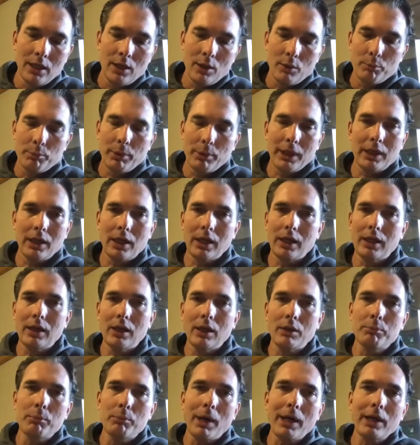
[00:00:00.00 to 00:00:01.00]
But
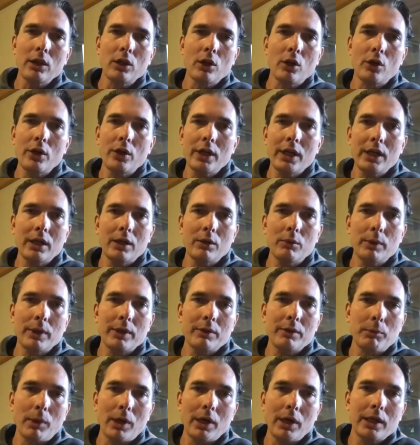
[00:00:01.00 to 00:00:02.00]
my learning
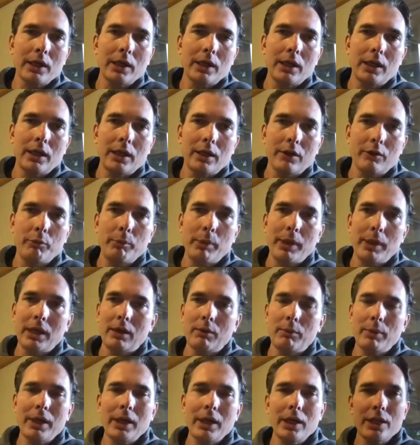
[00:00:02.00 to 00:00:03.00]
with marketing has been, and
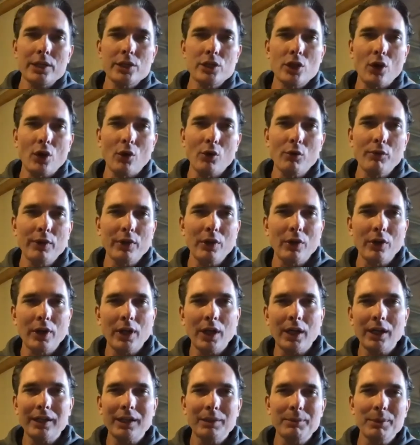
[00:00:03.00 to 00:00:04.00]
whether that's COVID or
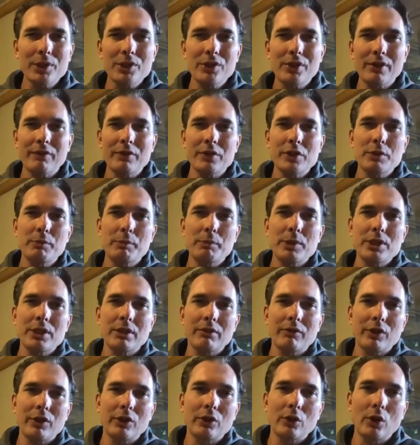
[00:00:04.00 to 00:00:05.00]
not, I'm not sure if it's
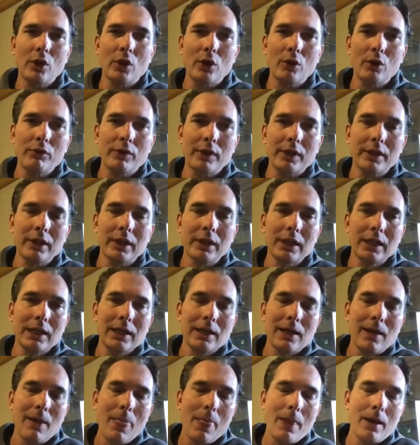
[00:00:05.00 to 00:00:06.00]
specific to COVID,
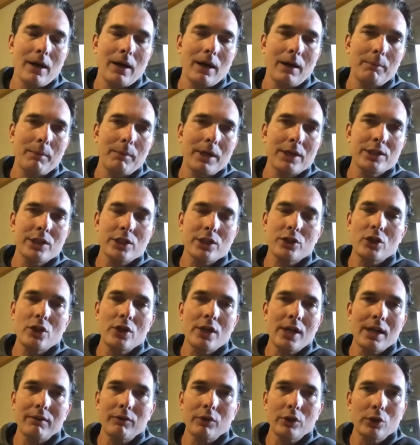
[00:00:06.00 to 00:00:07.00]
it's just to
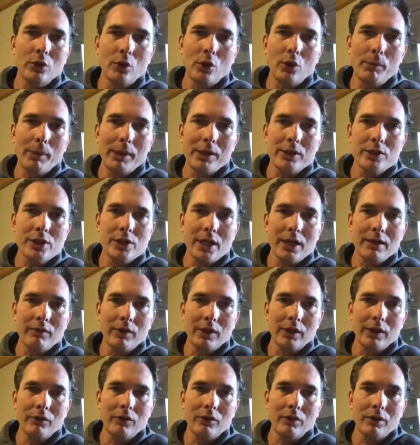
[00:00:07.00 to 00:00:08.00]
never talk about
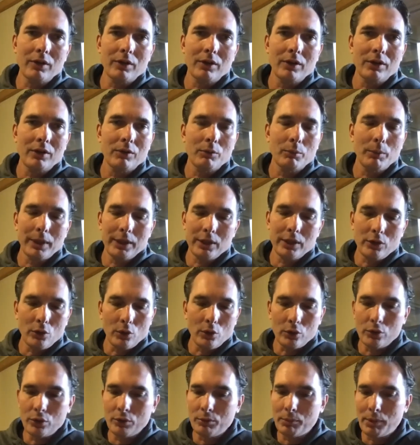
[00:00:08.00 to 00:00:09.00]
savings. When you
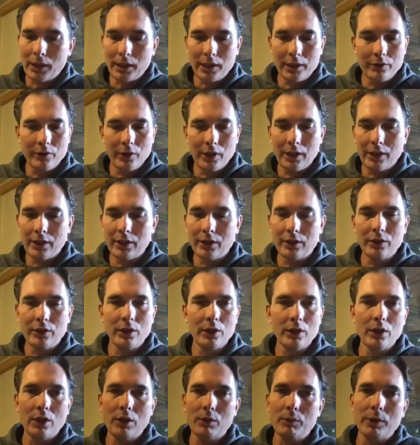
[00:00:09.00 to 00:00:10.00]
talk to a marketeer,
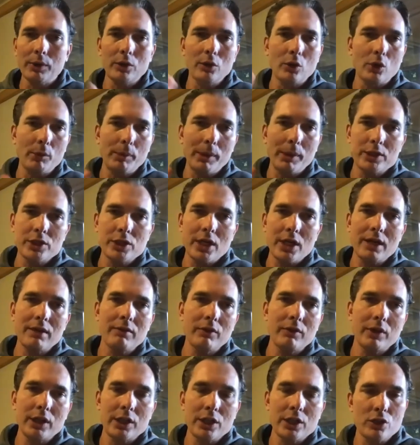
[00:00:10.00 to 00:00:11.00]
you don't want to talk about
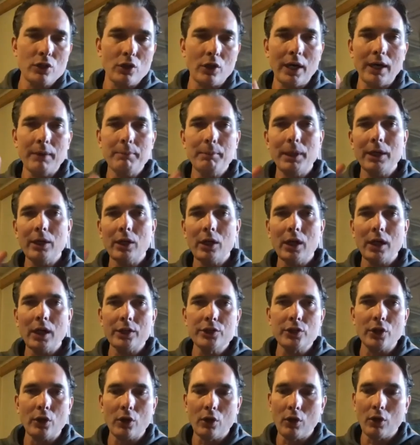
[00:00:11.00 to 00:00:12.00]
savings or I'm here to
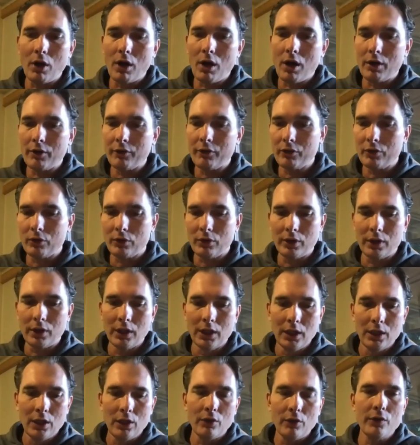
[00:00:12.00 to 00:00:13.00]
cut your cost or
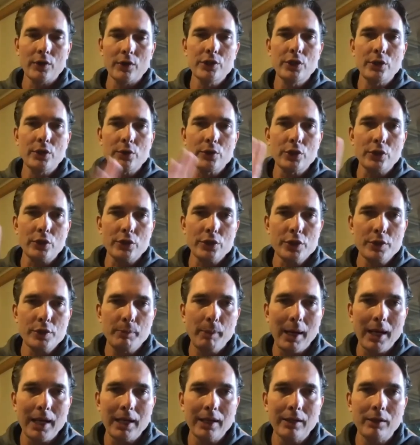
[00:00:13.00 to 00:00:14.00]
reduce your
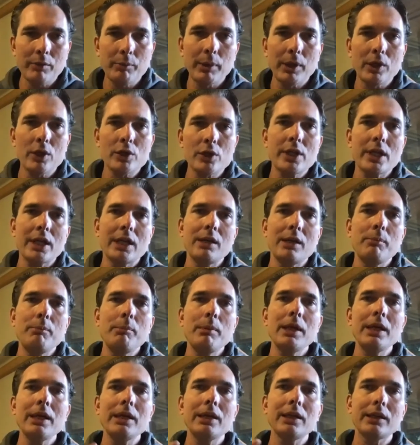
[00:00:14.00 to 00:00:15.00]
spend, because then
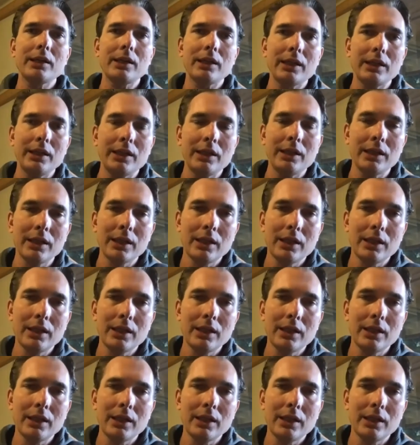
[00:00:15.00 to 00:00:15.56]
immediately